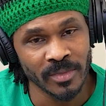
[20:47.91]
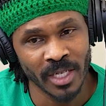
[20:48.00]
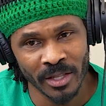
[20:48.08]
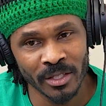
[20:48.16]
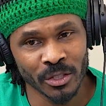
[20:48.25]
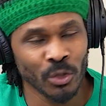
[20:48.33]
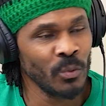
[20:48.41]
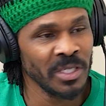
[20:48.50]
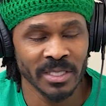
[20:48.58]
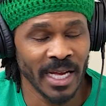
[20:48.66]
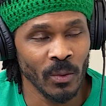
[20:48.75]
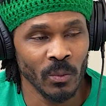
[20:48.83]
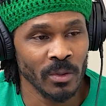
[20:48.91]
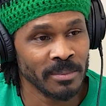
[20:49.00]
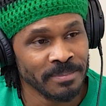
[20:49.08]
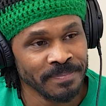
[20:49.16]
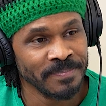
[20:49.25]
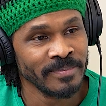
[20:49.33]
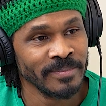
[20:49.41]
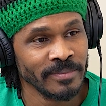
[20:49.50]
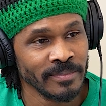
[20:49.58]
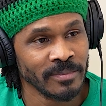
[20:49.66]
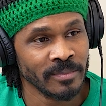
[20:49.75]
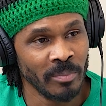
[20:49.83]
The other two, we just got whooped. Yeah.
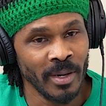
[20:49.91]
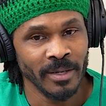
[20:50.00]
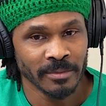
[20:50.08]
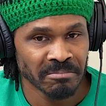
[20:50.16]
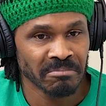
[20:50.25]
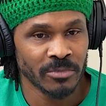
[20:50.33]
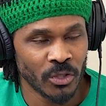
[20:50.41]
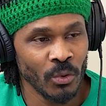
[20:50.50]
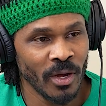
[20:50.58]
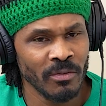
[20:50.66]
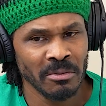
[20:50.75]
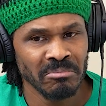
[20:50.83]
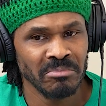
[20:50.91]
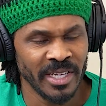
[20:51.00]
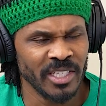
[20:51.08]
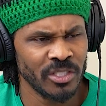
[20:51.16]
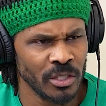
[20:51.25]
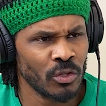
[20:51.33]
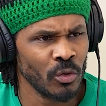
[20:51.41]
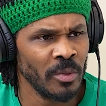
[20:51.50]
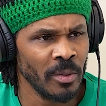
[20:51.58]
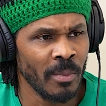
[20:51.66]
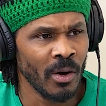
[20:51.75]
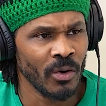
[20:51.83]
But two of them, they should have threw me
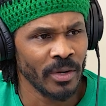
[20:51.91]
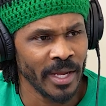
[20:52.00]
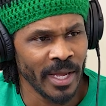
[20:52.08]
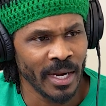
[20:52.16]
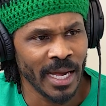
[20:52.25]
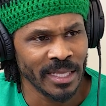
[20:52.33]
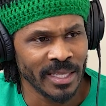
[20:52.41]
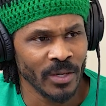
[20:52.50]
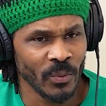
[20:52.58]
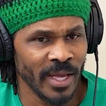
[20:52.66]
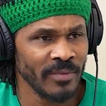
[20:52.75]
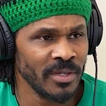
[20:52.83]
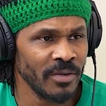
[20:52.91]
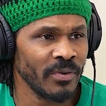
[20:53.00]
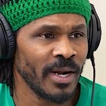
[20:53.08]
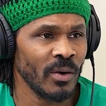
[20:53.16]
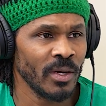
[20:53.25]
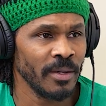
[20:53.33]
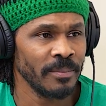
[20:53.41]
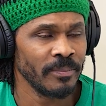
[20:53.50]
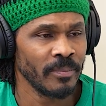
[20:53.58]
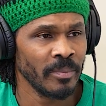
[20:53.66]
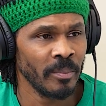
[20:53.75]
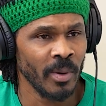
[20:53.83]
the ball, okay. and I think we have a different outcome.
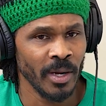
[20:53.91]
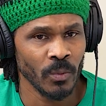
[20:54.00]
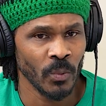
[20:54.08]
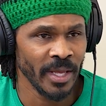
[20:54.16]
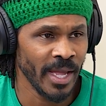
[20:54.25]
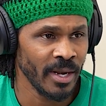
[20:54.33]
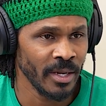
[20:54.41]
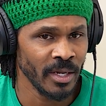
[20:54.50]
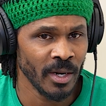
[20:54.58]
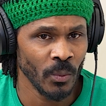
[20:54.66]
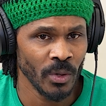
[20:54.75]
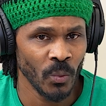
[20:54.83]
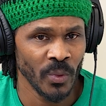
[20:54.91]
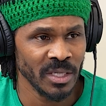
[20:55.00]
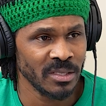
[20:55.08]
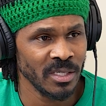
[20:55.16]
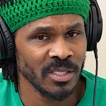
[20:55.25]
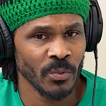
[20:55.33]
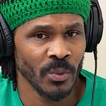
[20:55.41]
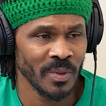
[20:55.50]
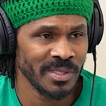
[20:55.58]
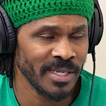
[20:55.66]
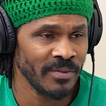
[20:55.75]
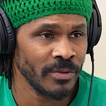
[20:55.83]
But we had ended up with a winning season. We
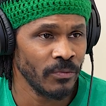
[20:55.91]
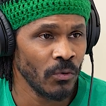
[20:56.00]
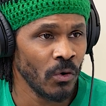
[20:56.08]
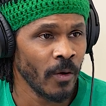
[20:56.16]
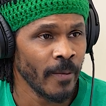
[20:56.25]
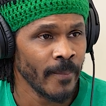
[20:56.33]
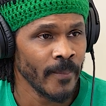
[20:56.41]
went seven and four,